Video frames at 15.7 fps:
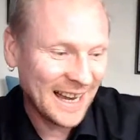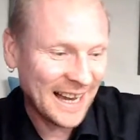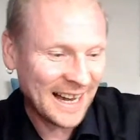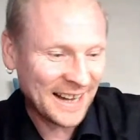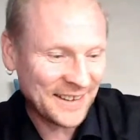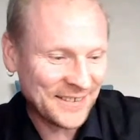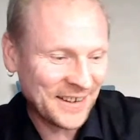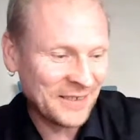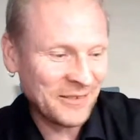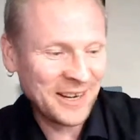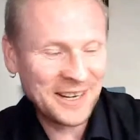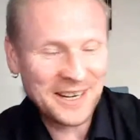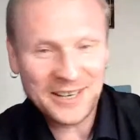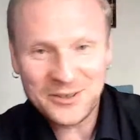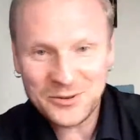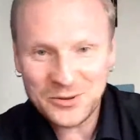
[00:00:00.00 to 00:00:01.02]
and then we're
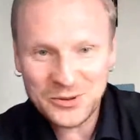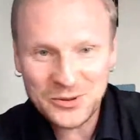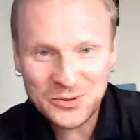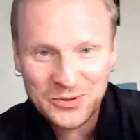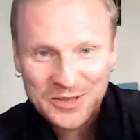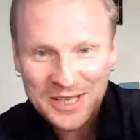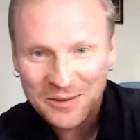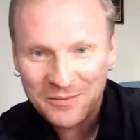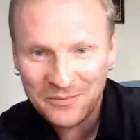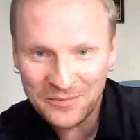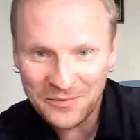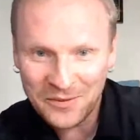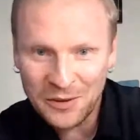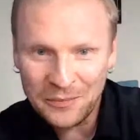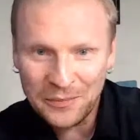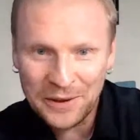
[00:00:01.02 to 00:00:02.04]
gonna do some
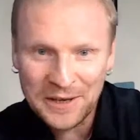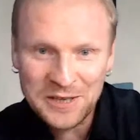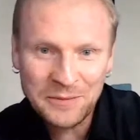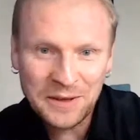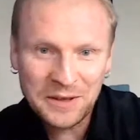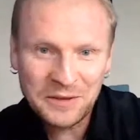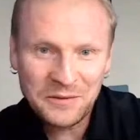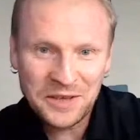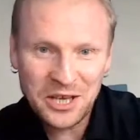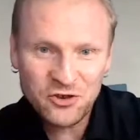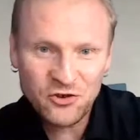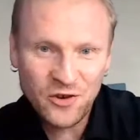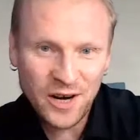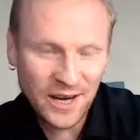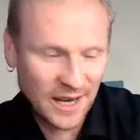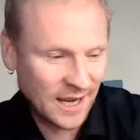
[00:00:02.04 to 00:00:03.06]
comparison with the
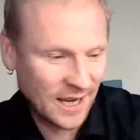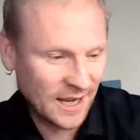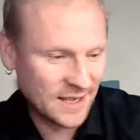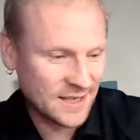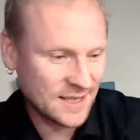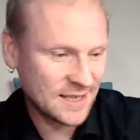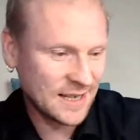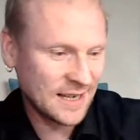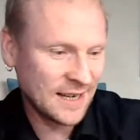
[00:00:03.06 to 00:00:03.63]
Drag X